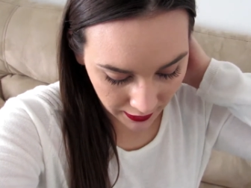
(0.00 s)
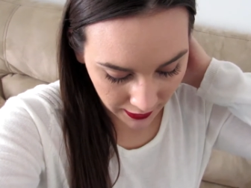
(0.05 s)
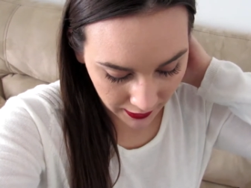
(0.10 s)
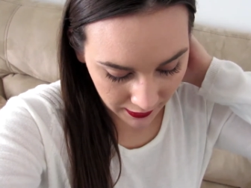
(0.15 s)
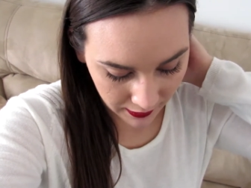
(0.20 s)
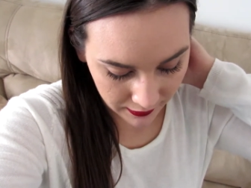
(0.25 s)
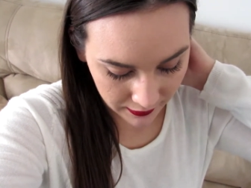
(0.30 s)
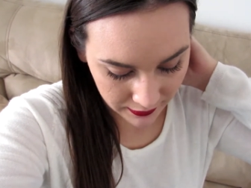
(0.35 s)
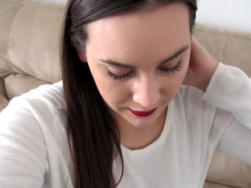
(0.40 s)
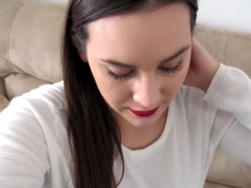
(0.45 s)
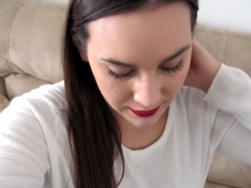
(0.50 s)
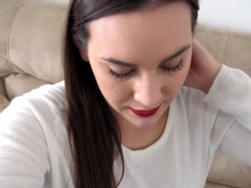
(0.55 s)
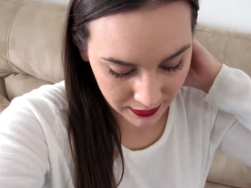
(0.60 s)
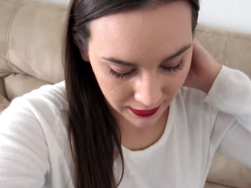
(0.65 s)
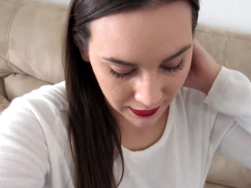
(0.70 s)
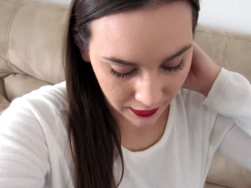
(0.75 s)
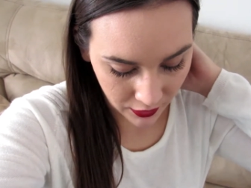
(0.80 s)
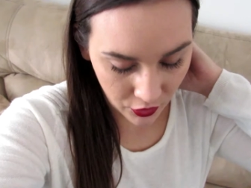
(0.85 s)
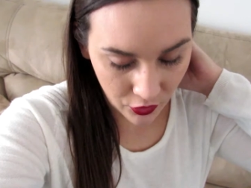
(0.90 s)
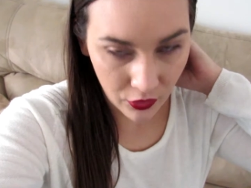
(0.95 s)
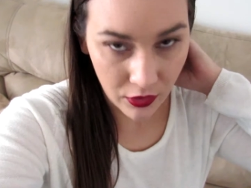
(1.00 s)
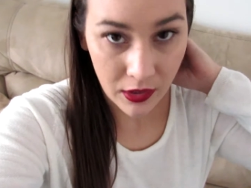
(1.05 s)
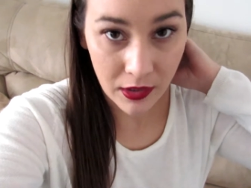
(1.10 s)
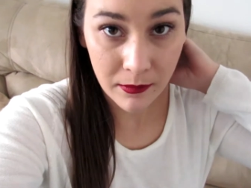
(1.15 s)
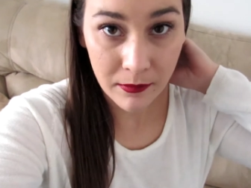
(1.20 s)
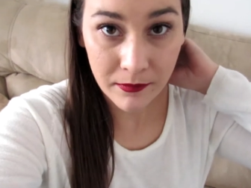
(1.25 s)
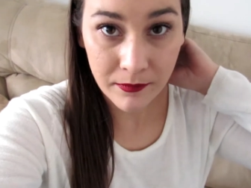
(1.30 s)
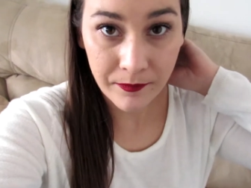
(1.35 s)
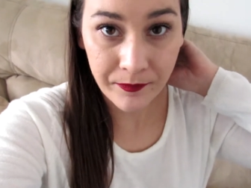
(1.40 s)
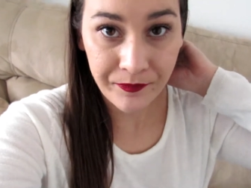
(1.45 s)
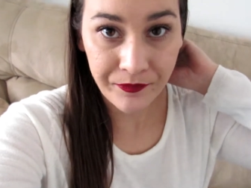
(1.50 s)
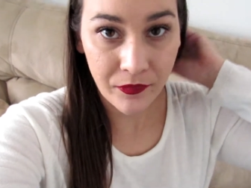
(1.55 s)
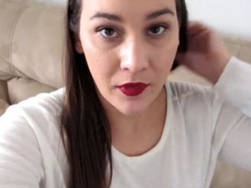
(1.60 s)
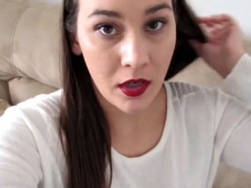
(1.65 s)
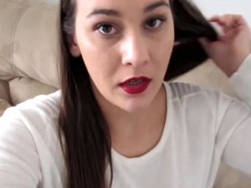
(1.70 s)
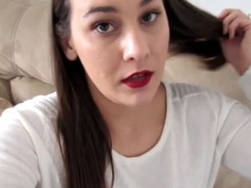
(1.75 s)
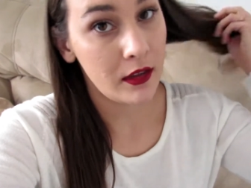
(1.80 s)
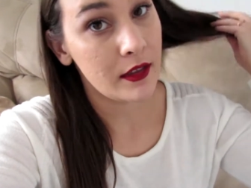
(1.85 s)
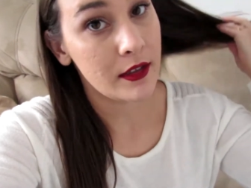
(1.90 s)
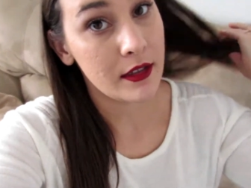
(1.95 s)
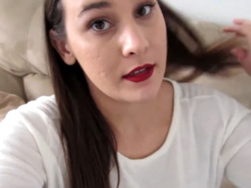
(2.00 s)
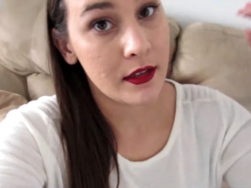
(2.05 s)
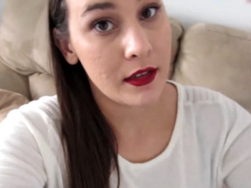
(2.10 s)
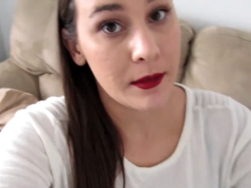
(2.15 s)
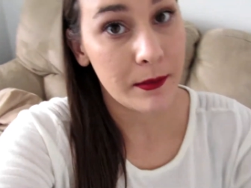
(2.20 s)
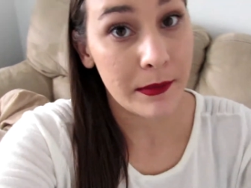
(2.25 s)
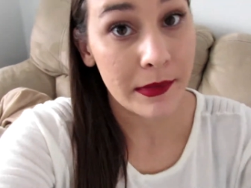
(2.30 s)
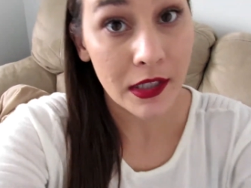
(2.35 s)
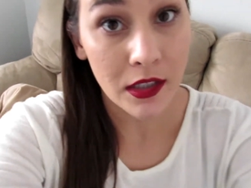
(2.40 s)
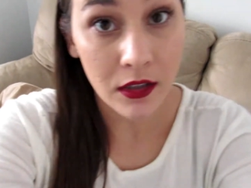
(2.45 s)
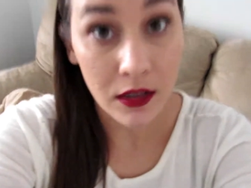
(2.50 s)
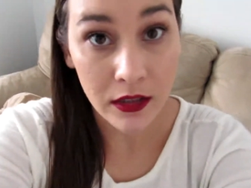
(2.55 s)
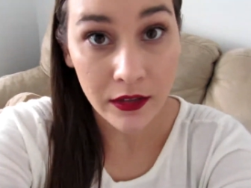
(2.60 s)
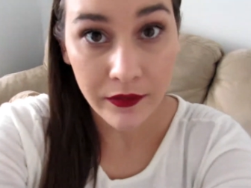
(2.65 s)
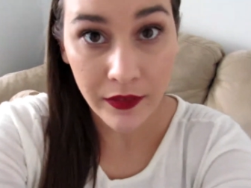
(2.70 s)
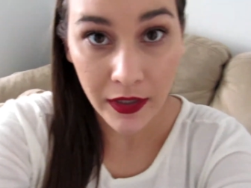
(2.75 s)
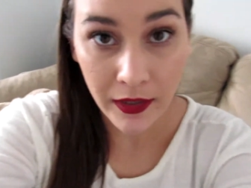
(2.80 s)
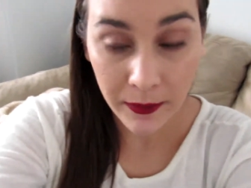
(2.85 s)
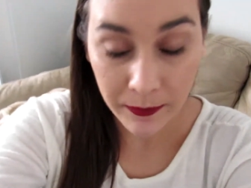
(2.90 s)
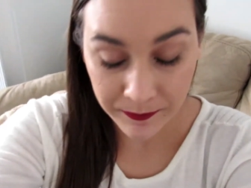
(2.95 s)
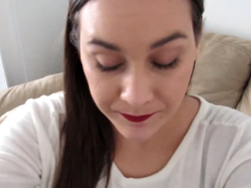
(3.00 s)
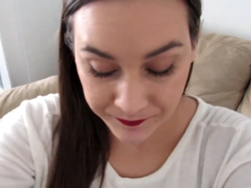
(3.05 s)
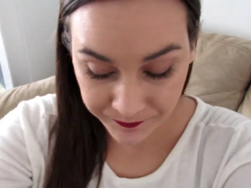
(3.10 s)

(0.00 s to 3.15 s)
has like cream in the, the middle of it.